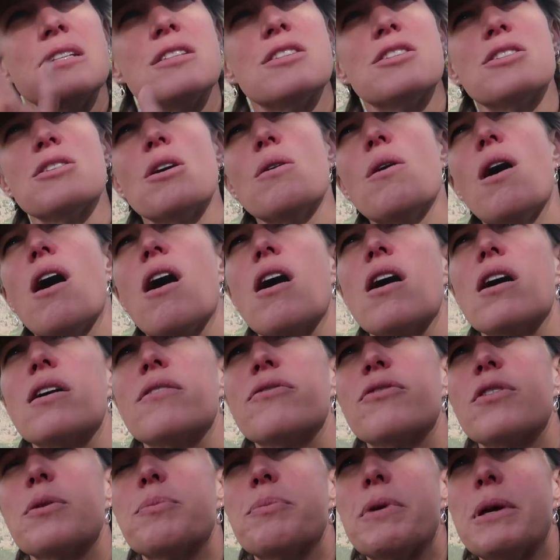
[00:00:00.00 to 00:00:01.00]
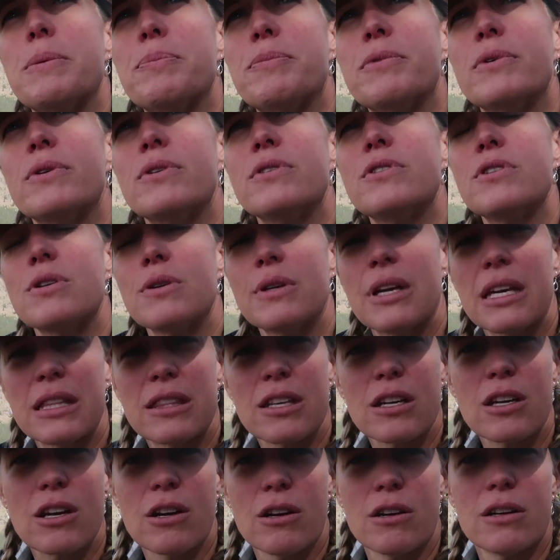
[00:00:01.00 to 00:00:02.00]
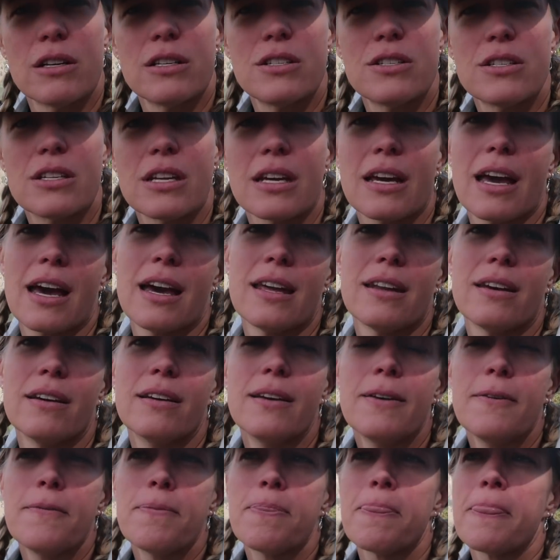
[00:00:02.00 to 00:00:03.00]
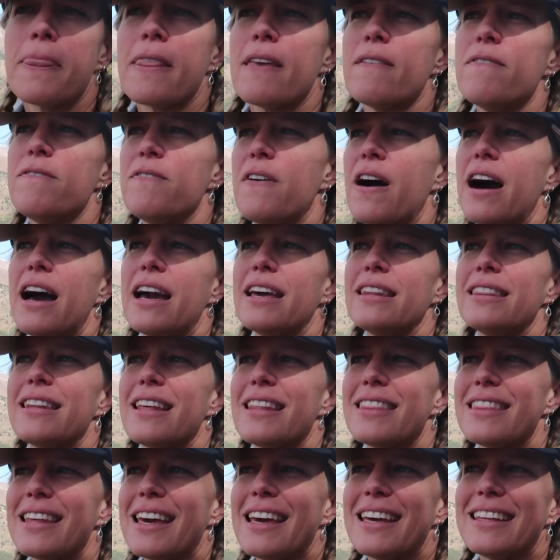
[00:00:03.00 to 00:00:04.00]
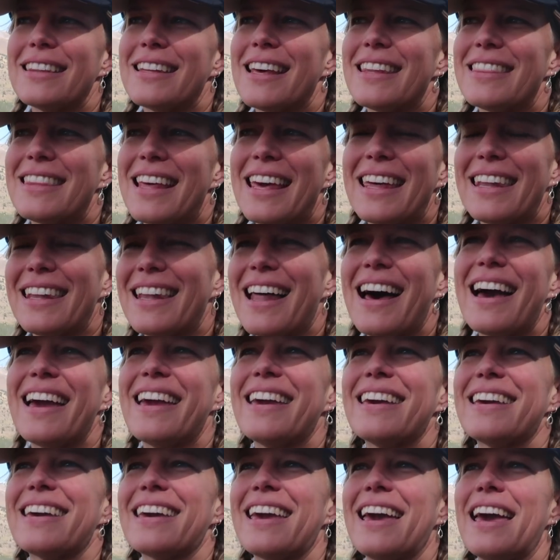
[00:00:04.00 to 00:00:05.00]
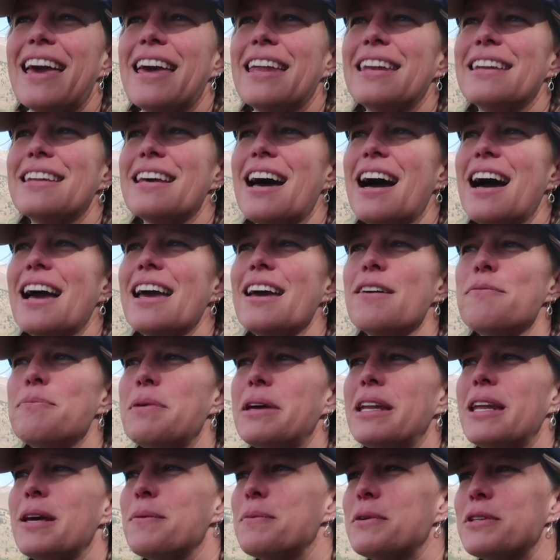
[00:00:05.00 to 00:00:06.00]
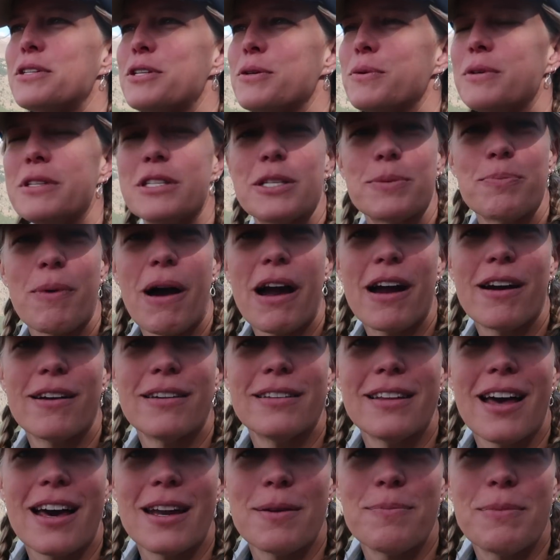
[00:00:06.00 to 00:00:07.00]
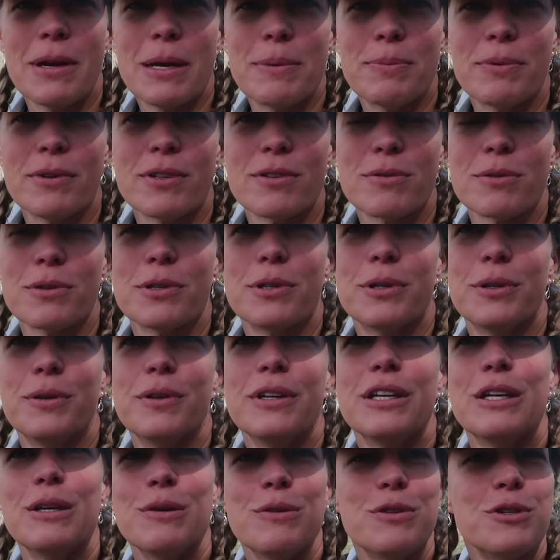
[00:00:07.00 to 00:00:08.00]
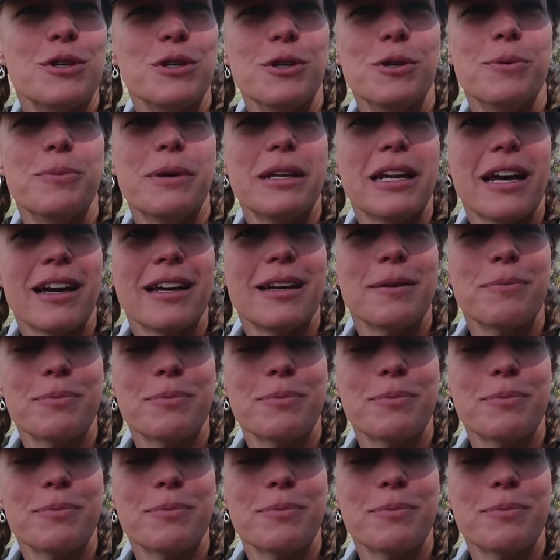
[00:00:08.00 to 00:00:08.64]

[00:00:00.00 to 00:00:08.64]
it's so hard for people to get the courage to kind of find the thing that they like. And I have been able to inspire a lot of people through YouTube and I